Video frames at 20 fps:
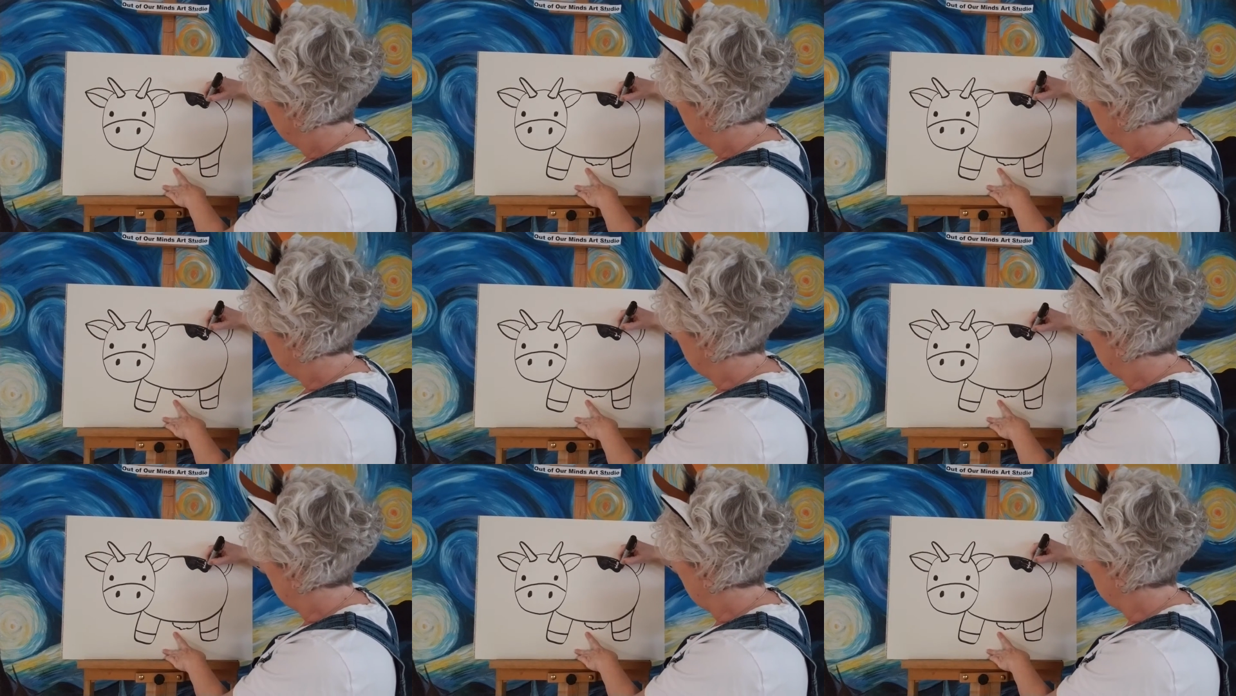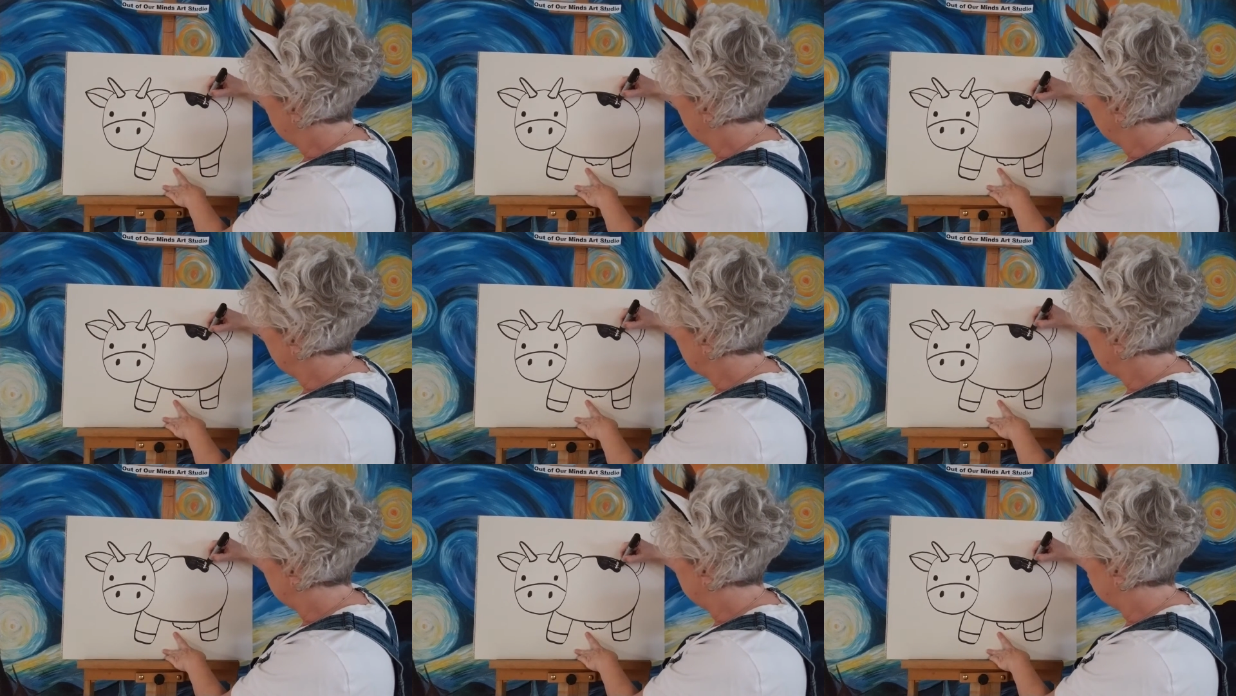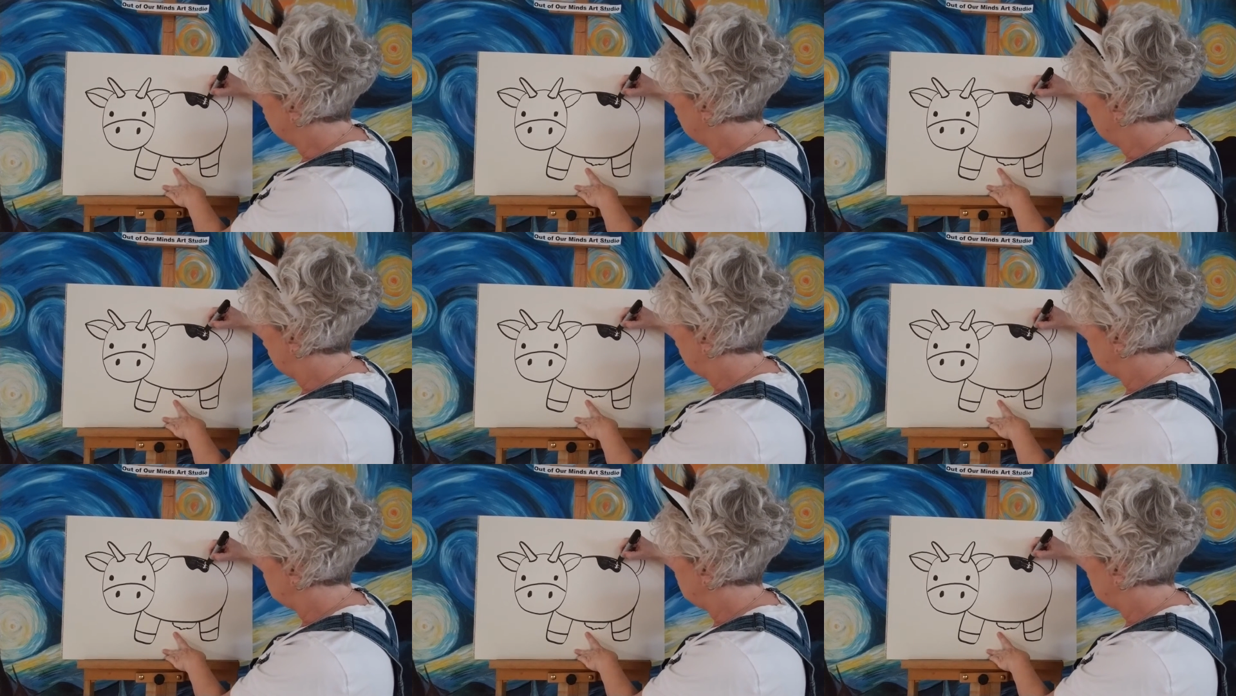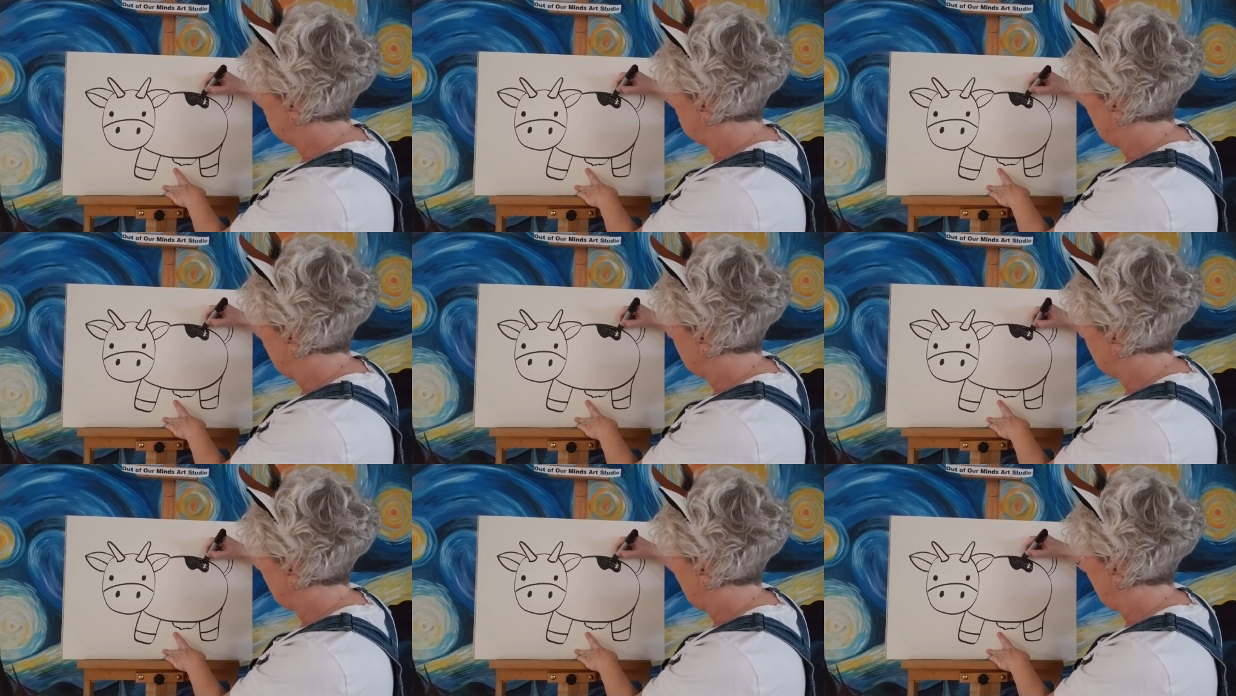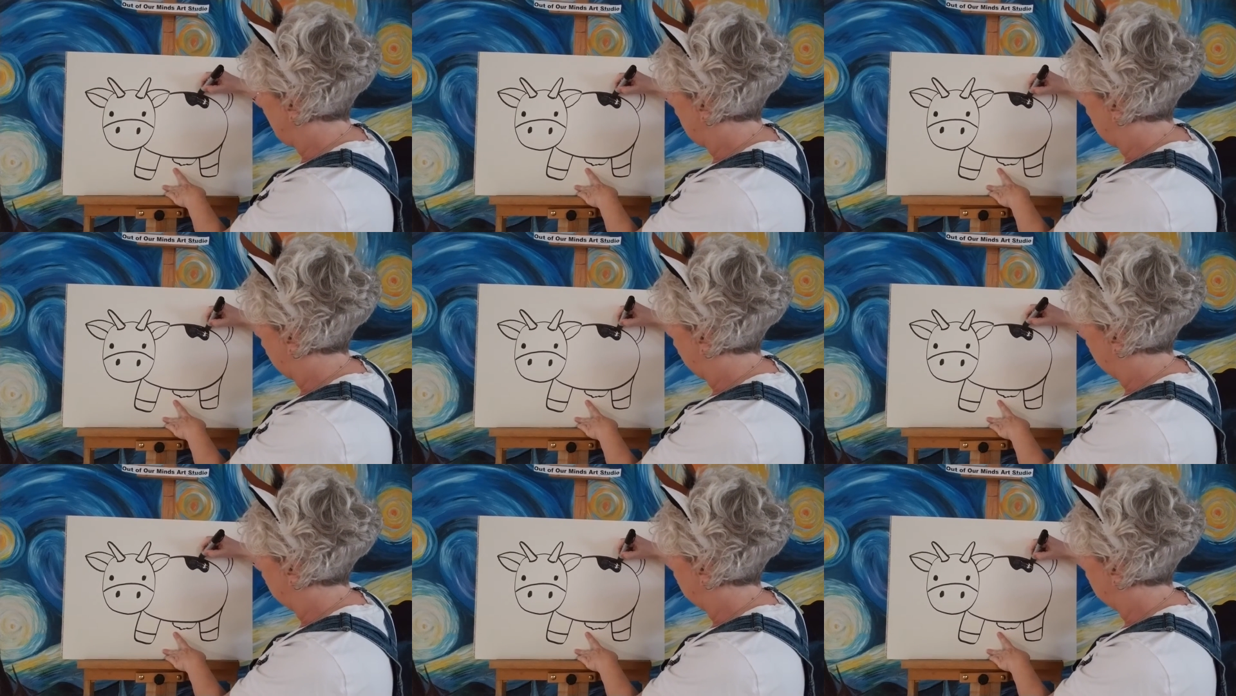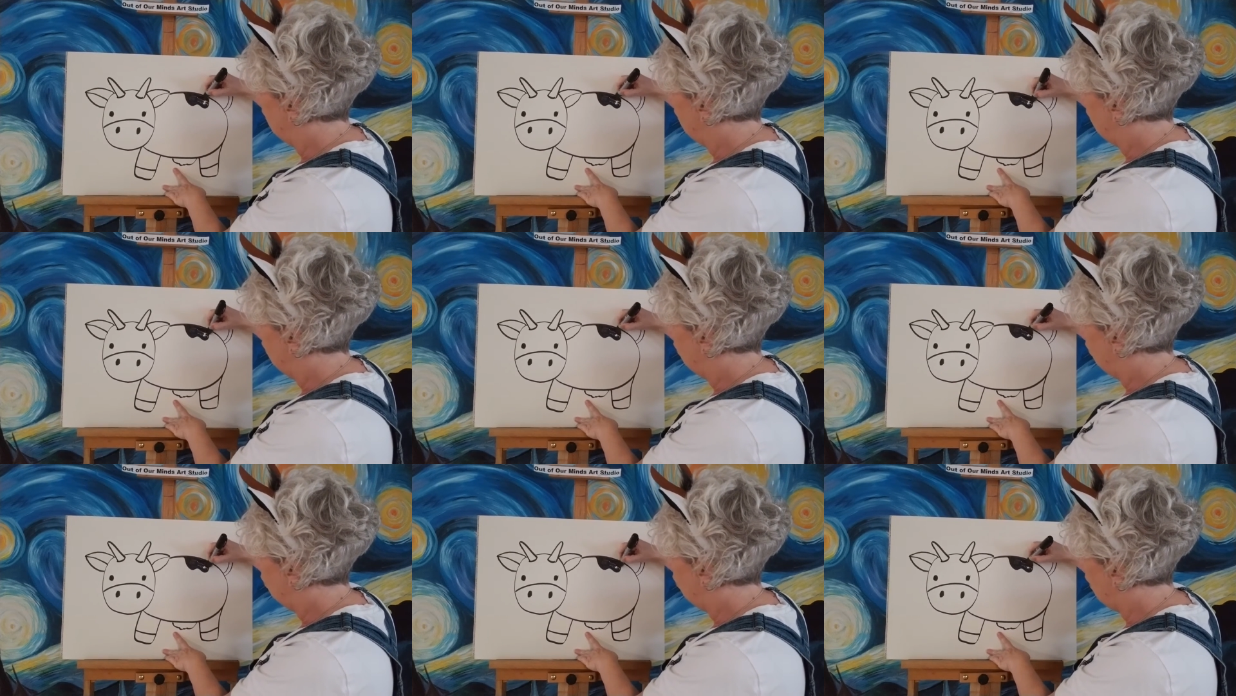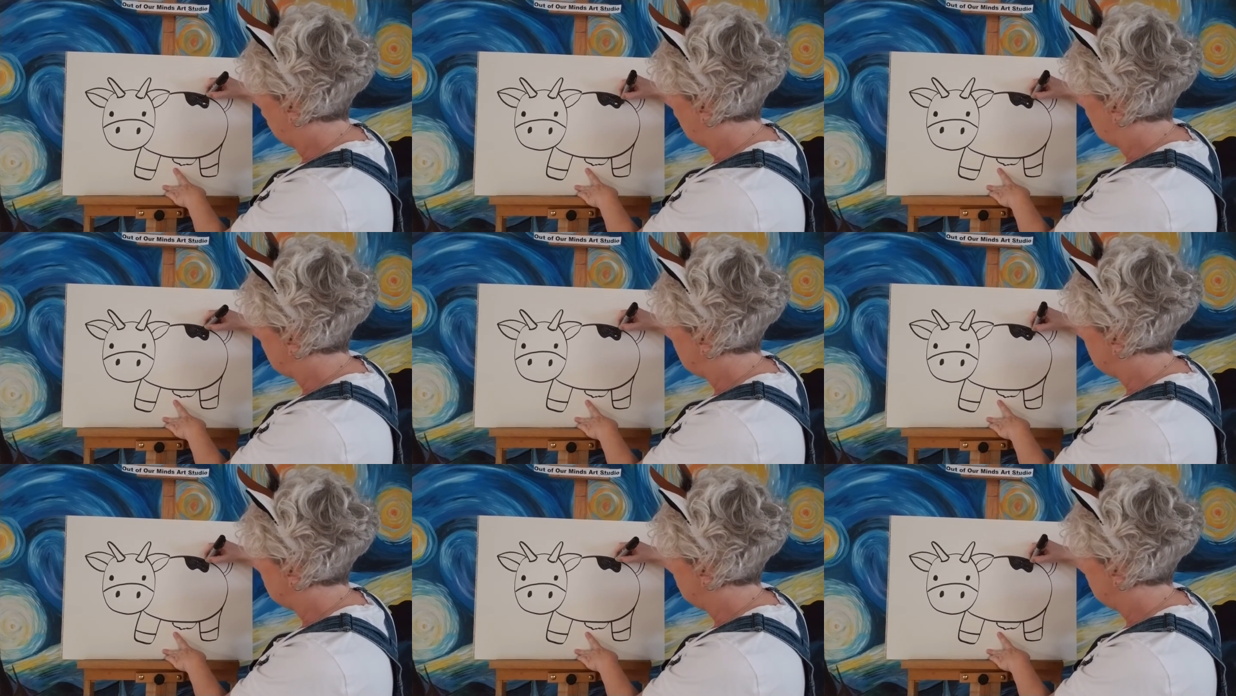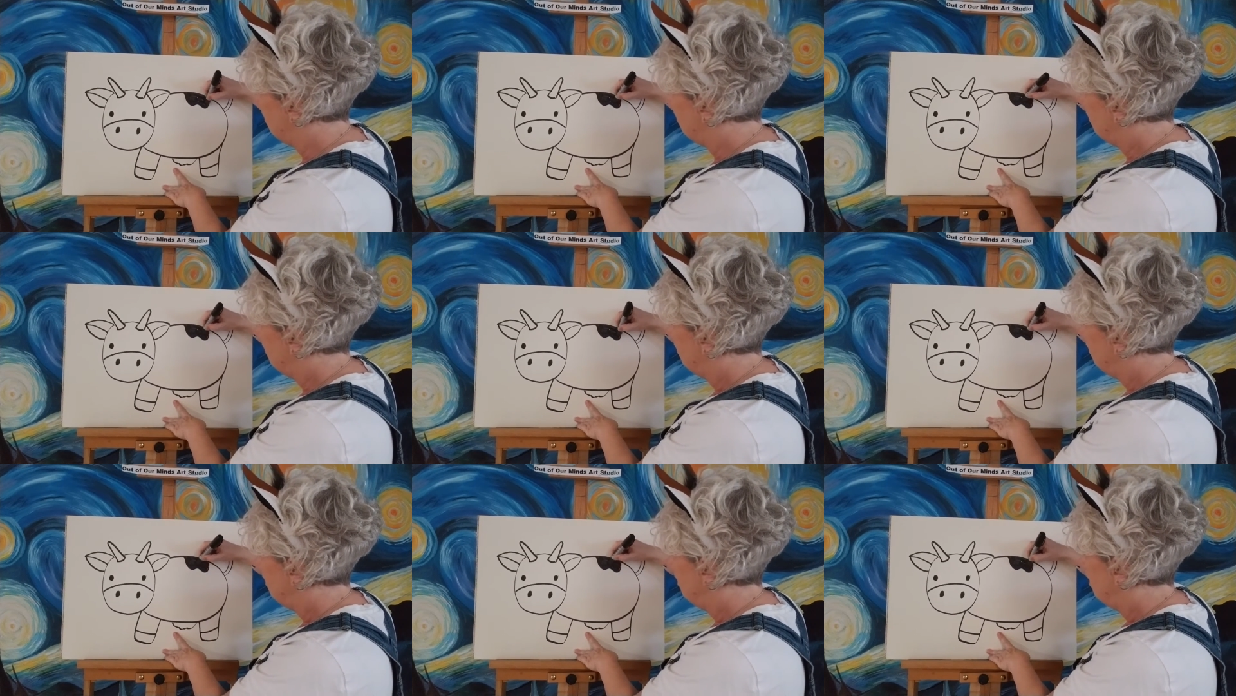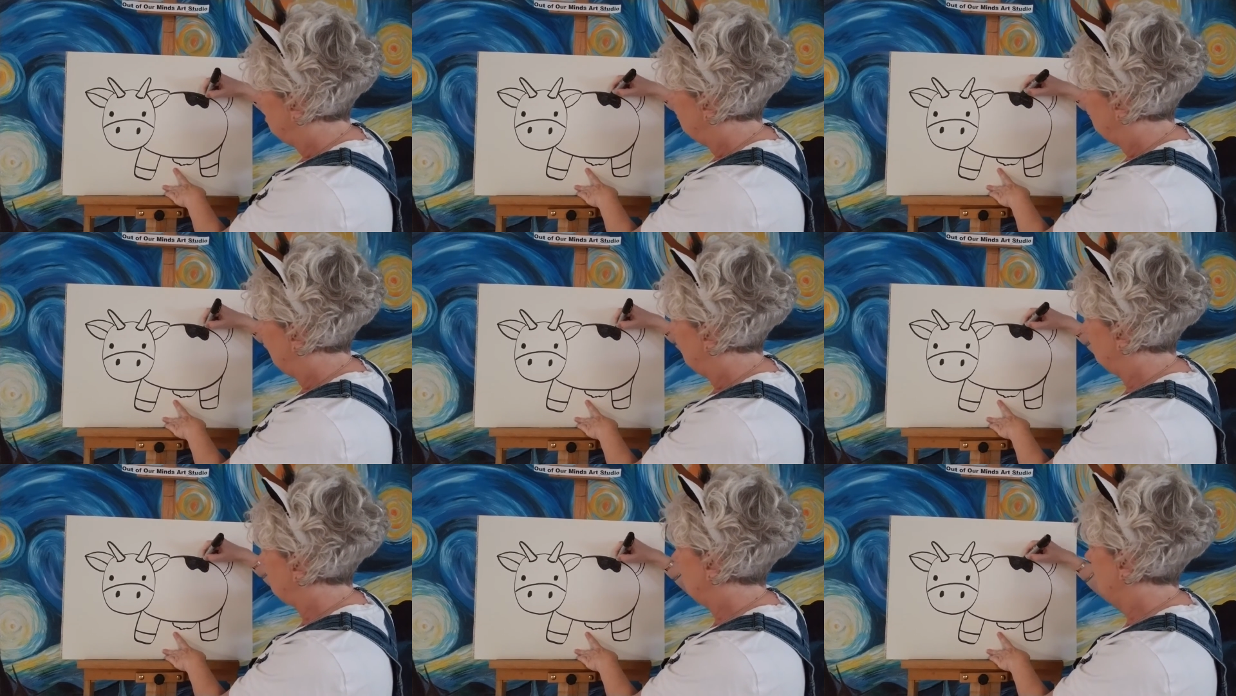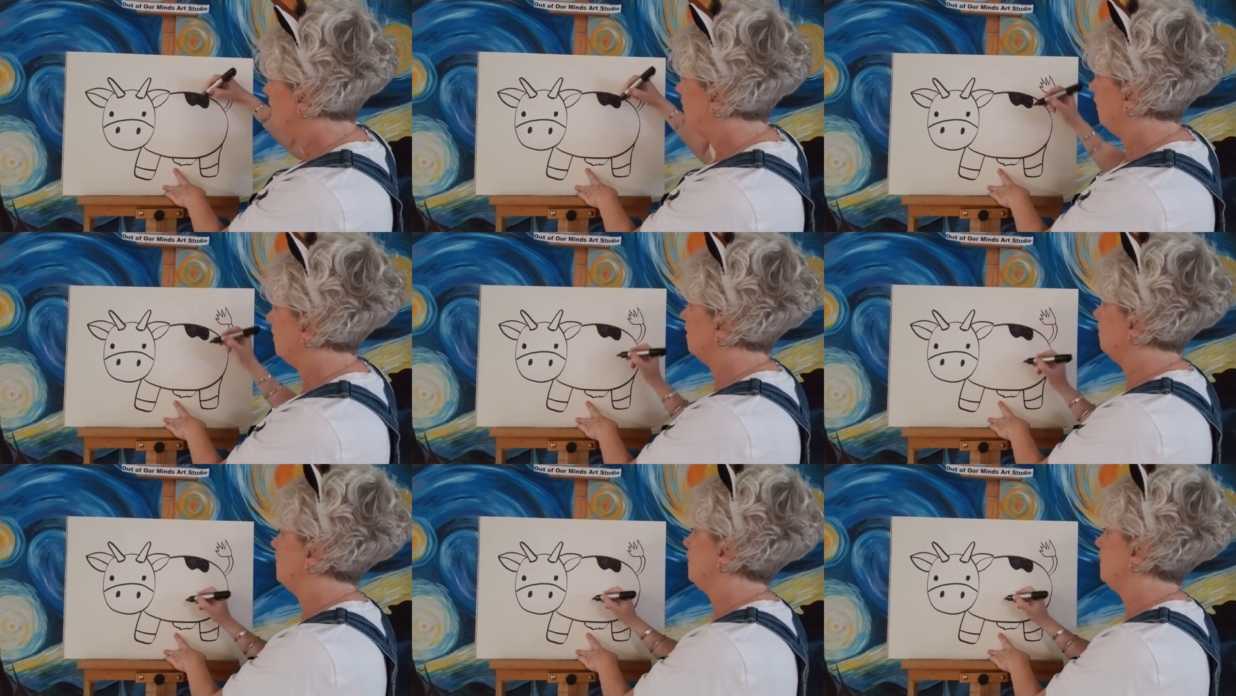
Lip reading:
[unreadable: no face in view]